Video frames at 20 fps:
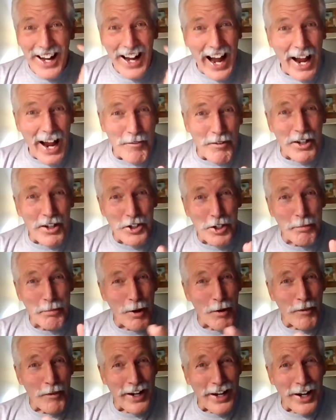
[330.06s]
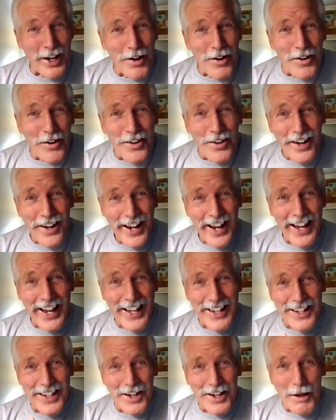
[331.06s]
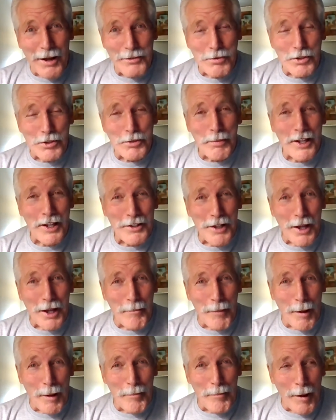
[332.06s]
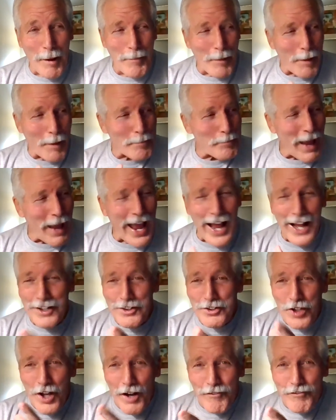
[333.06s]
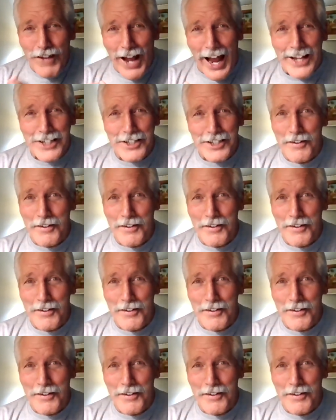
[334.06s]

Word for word: I really should be over here. I'm supposed to be a, a, a, a bad, tough guy.